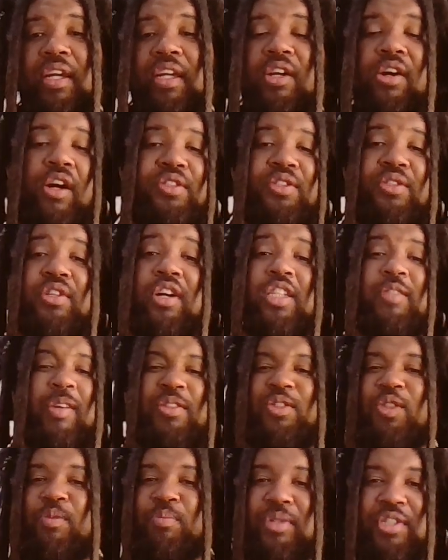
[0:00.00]
He also talks about
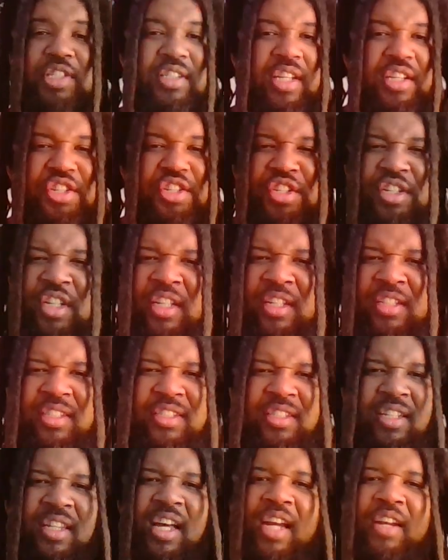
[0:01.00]
superstition. He
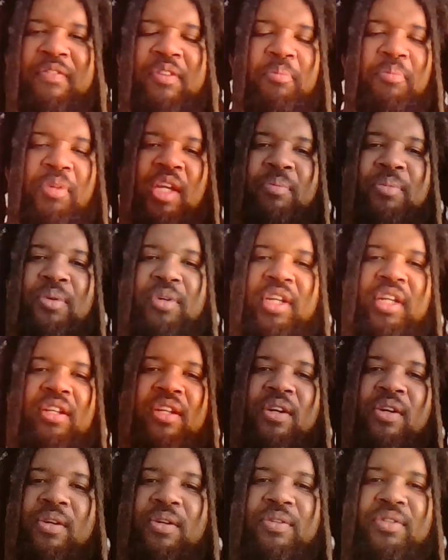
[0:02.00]
says a lot of the people he
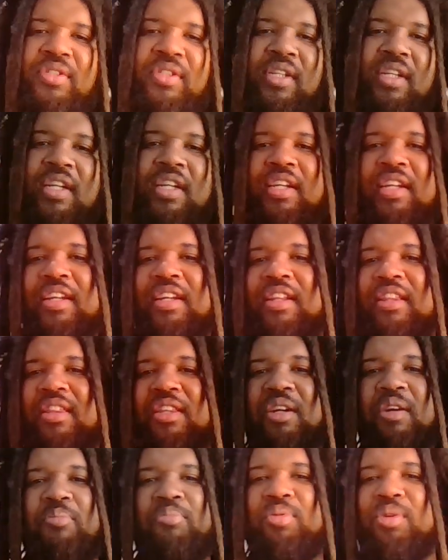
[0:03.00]
knows,
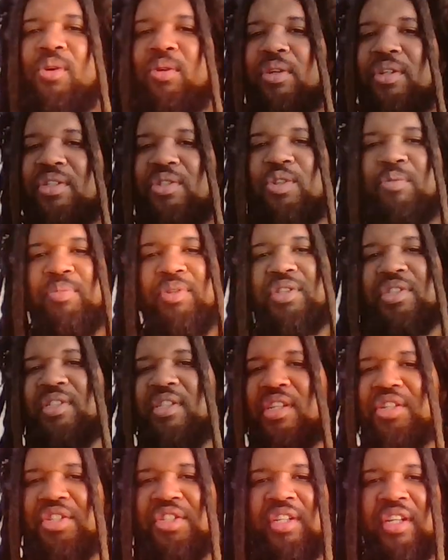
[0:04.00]
they're prone to
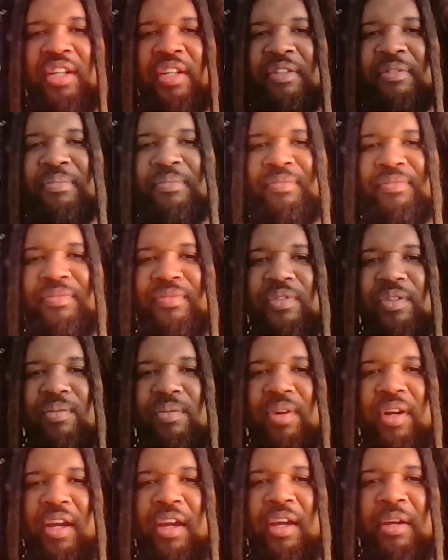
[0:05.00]
superstition,
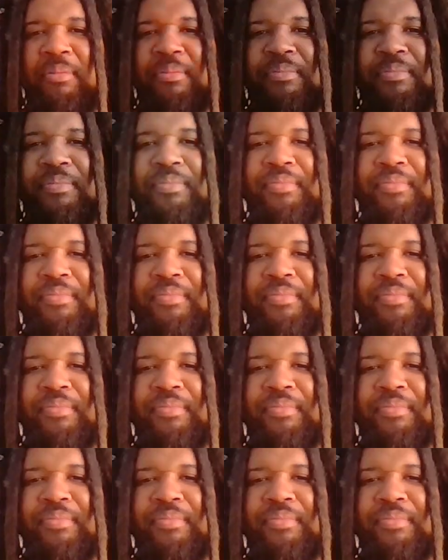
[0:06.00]
right?